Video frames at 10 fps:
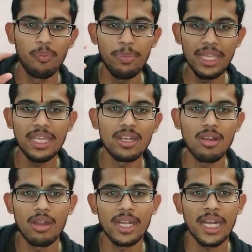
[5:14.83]
be in
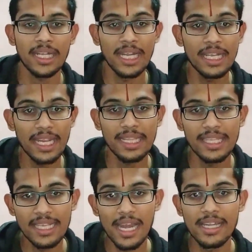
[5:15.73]
contact and take
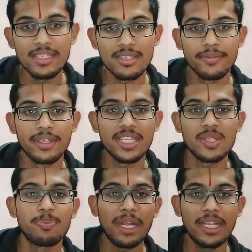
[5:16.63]
the guidance of the
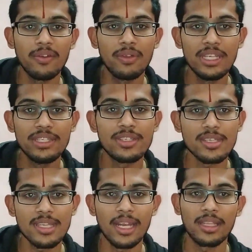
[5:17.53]
respective
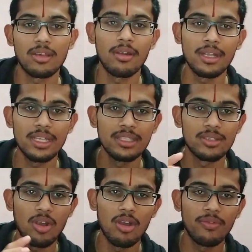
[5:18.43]
teachers and
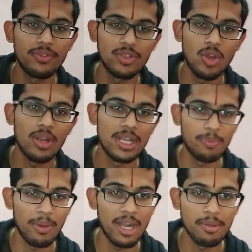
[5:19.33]
authorities of your
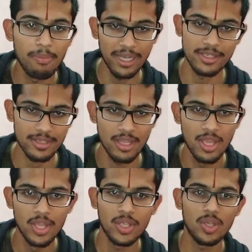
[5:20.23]
departments,
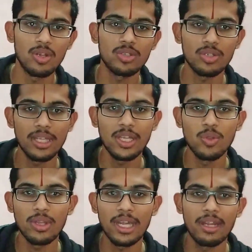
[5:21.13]
so that
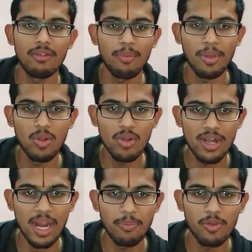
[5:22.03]
you can develop a
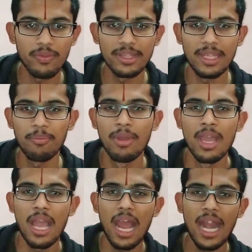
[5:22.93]
good rapport with them
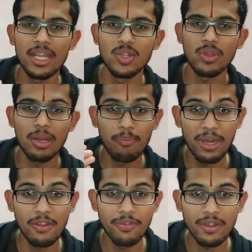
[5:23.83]
and you can
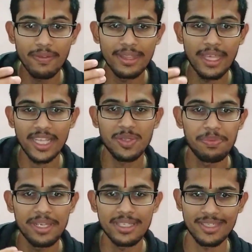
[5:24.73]
benefit with their
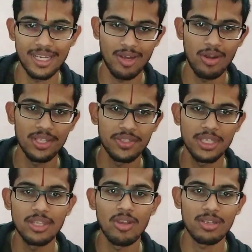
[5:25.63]
experience and knowledge
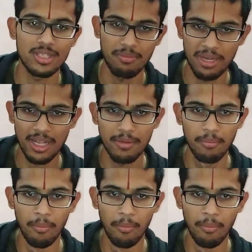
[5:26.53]
in your seminar.